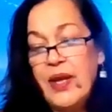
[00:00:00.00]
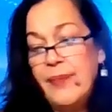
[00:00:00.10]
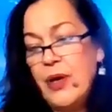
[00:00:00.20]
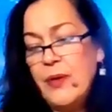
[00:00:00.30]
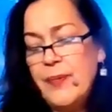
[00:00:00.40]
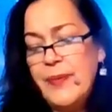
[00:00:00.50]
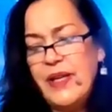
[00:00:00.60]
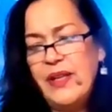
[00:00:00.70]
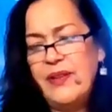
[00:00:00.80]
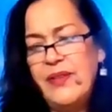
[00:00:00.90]
I'm
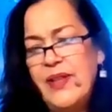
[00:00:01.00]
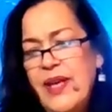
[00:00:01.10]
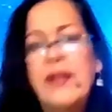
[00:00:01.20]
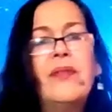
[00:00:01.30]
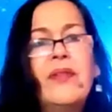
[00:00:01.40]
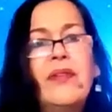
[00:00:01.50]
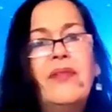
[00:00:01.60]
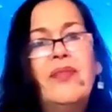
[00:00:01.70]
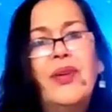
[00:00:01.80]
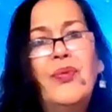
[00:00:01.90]
hoping that
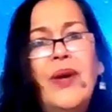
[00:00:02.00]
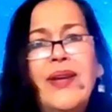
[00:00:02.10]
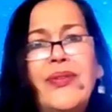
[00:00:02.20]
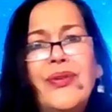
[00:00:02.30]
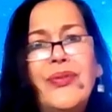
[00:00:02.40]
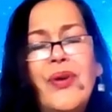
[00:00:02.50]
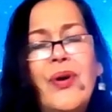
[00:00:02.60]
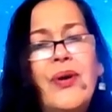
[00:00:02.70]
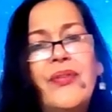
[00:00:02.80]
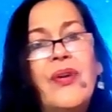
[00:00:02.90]
in a way those
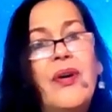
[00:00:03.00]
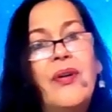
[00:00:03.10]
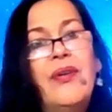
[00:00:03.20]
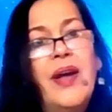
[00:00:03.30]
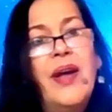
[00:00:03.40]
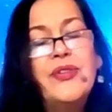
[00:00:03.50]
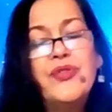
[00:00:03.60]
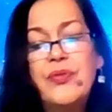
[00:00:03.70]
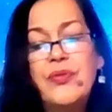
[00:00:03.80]
cards are not,